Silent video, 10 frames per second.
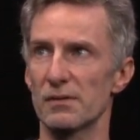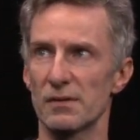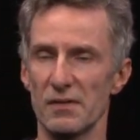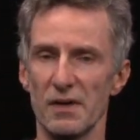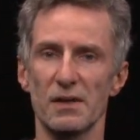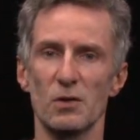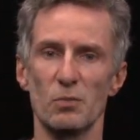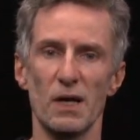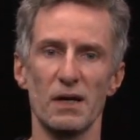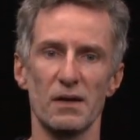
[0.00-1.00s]
detected
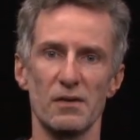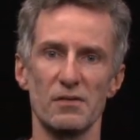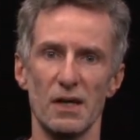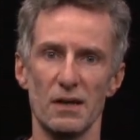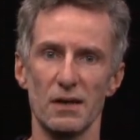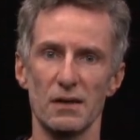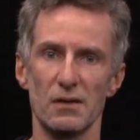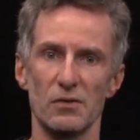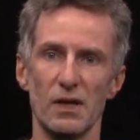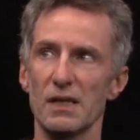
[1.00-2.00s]
back at the satellite.
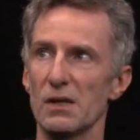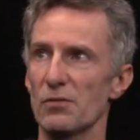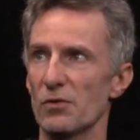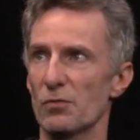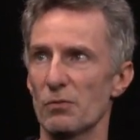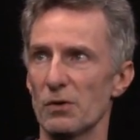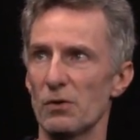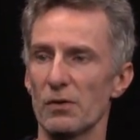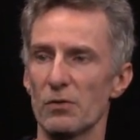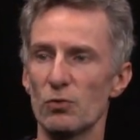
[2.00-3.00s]
So that gives us what we
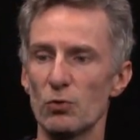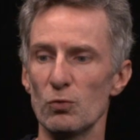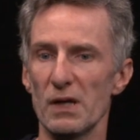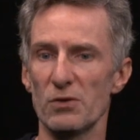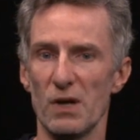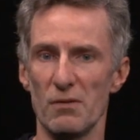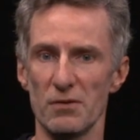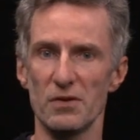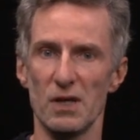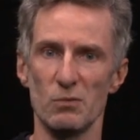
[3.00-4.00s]
call the two-way travel
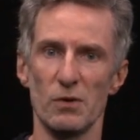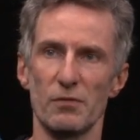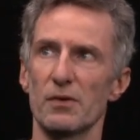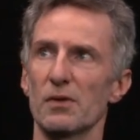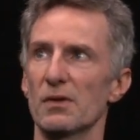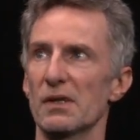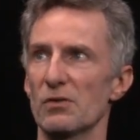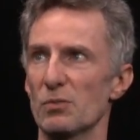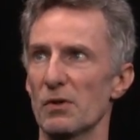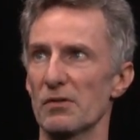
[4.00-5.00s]
time of the
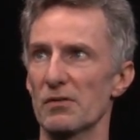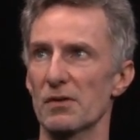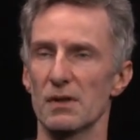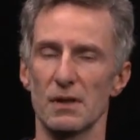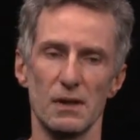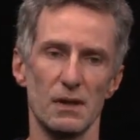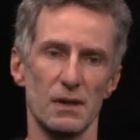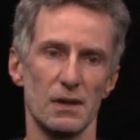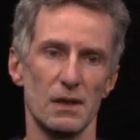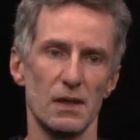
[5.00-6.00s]
laser pulse.
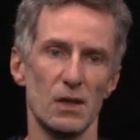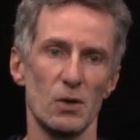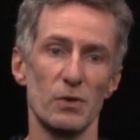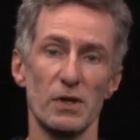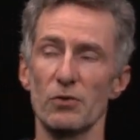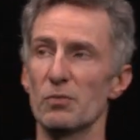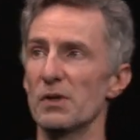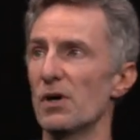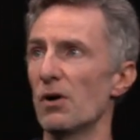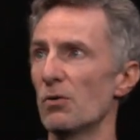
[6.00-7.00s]
Because we
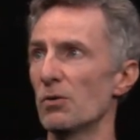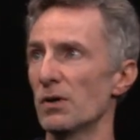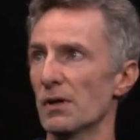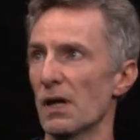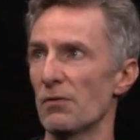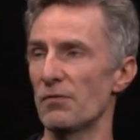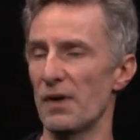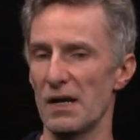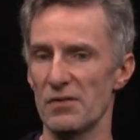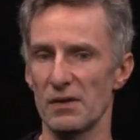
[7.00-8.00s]
know how
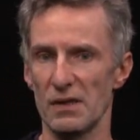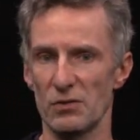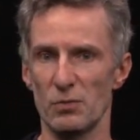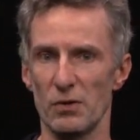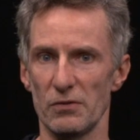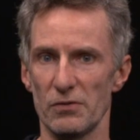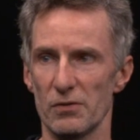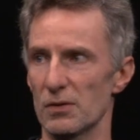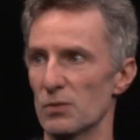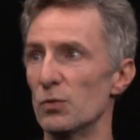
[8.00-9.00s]
fast the laser pulse
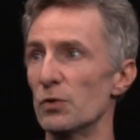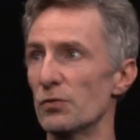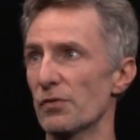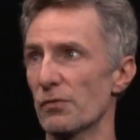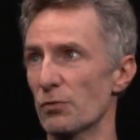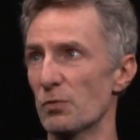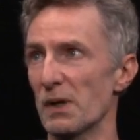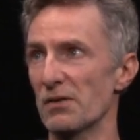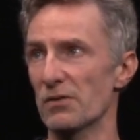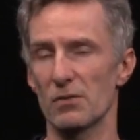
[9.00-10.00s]
moves through
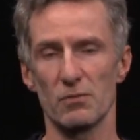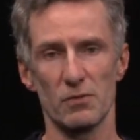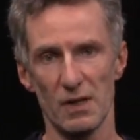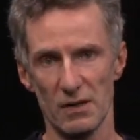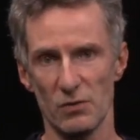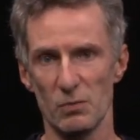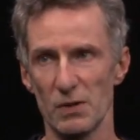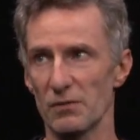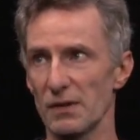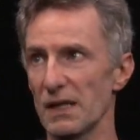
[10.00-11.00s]
space at the speed
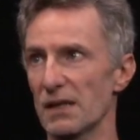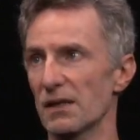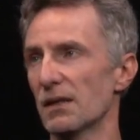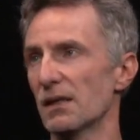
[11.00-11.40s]
of light,